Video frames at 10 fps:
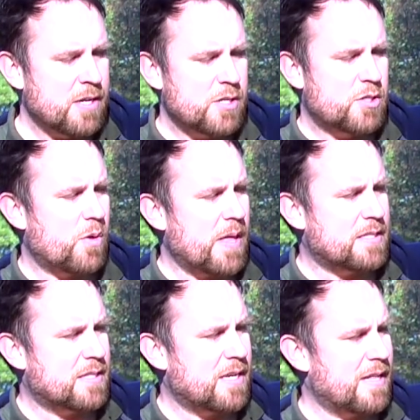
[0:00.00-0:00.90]
So
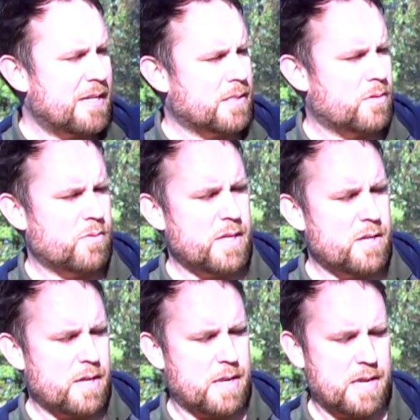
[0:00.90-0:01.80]
that's really
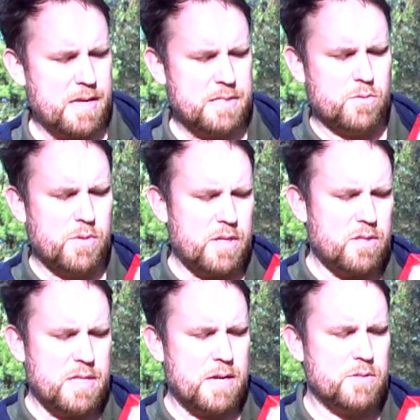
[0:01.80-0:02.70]
good. That's a really
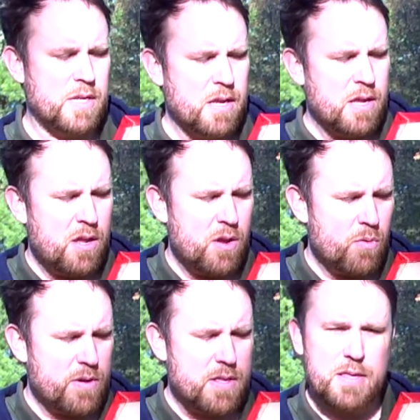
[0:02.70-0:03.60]
good thing. I was
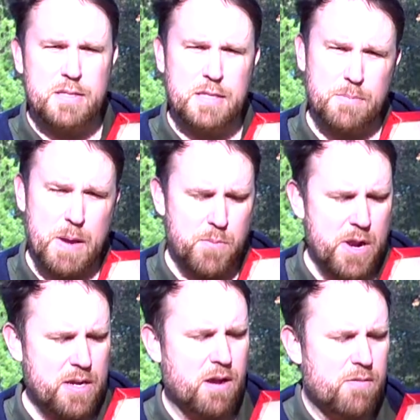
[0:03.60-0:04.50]
worried that this thing might
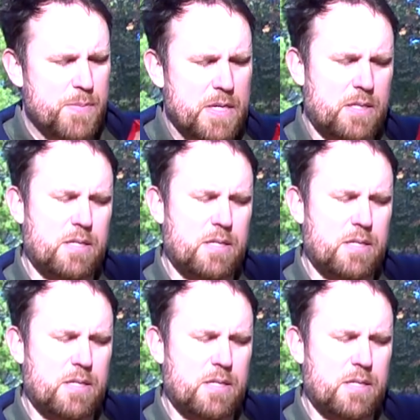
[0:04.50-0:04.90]
break off, but